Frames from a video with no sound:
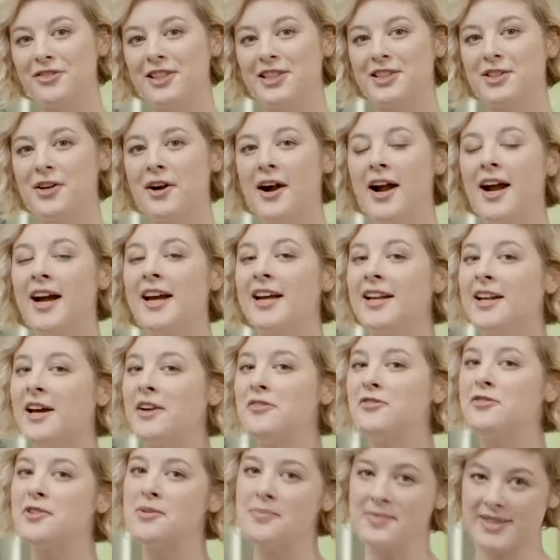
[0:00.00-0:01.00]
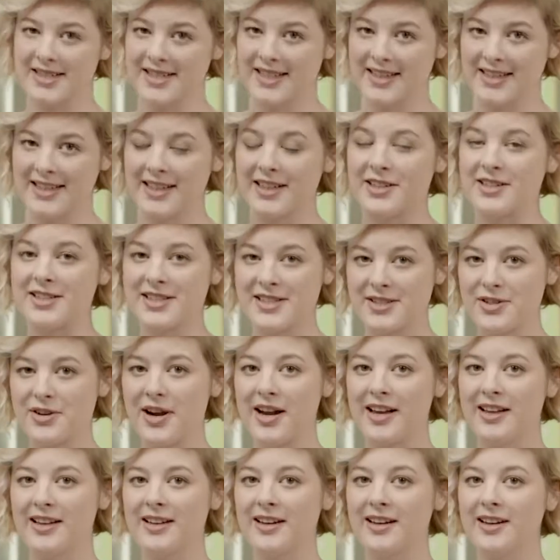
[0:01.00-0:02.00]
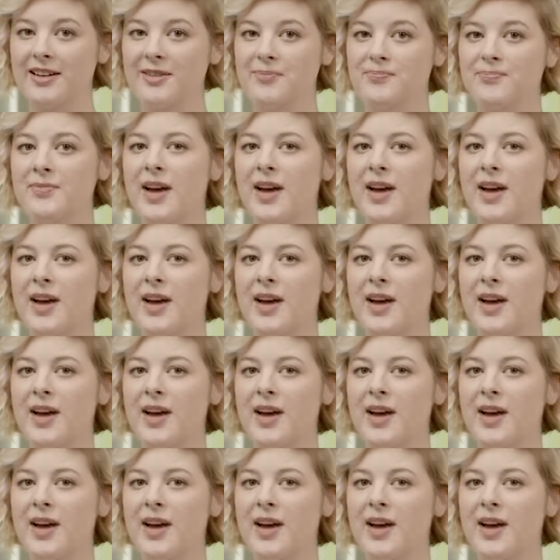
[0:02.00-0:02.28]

Victoria and I'm from Sydney, Australia.